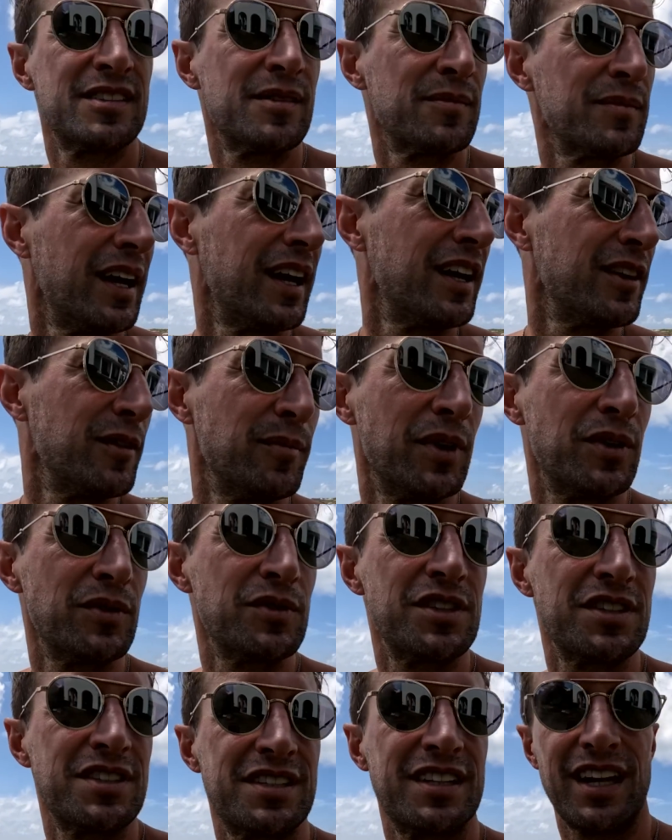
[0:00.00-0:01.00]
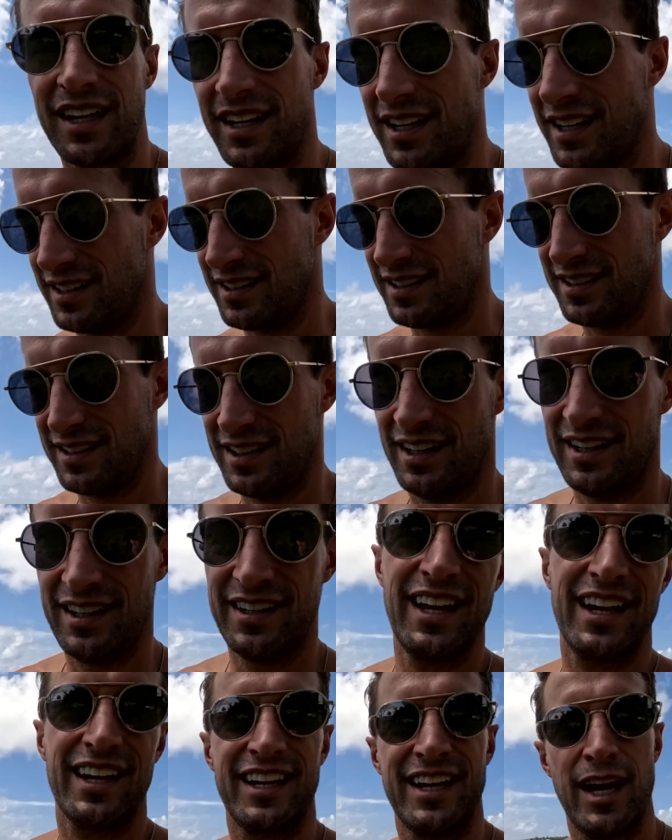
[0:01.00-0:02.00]
Some guy in the boat just said,
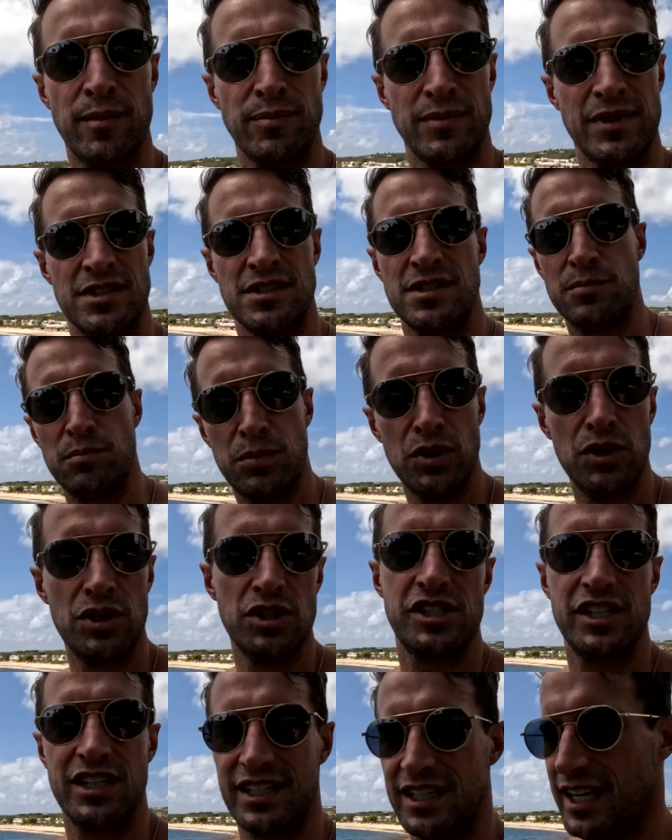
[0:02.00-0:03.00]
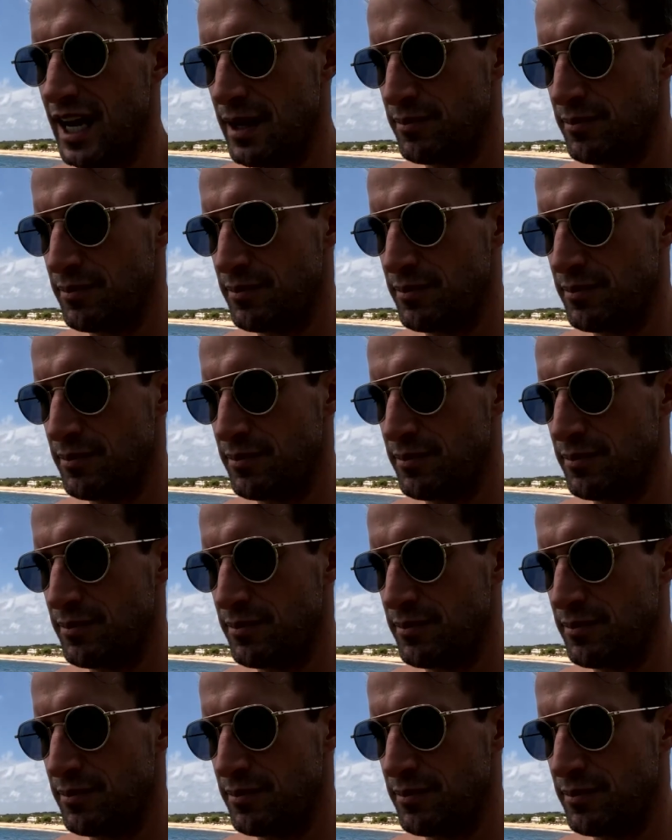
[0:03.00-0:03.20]
"That captain's a bullshit